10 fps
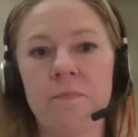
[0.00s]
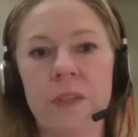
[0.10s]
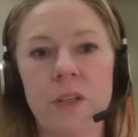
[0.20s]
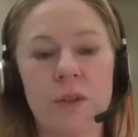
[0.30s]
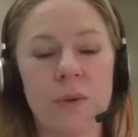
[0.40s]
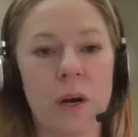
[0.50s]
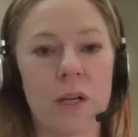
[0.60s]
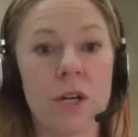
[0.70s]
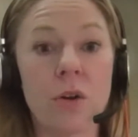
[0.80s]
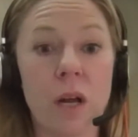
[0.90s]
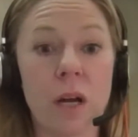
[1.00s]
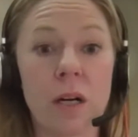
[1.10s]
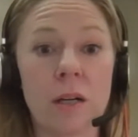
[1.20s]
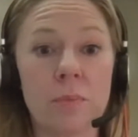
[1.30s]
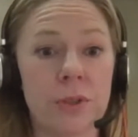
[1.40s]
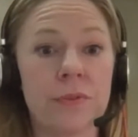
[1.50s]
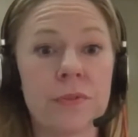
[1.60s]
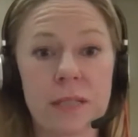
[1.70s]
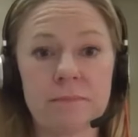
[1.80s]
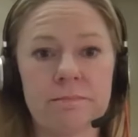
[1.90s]
you are no longer
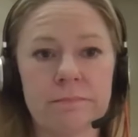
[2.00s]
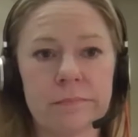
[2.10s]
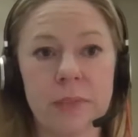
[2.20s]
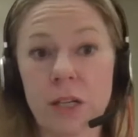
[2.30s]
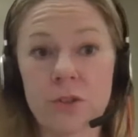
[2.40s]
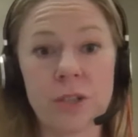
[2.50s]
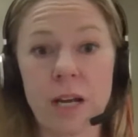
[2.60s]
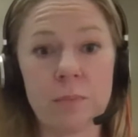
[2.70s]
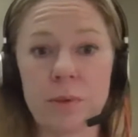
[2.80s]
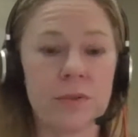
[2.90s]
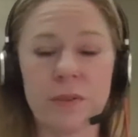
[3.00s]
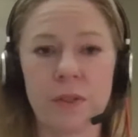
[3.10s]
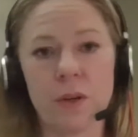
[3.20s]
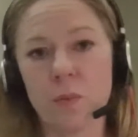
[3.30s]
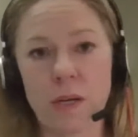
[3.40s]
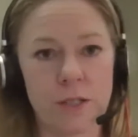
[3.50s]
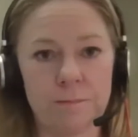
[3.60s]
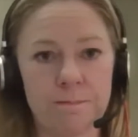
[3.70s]
approved, because you're not approved if you don't want to.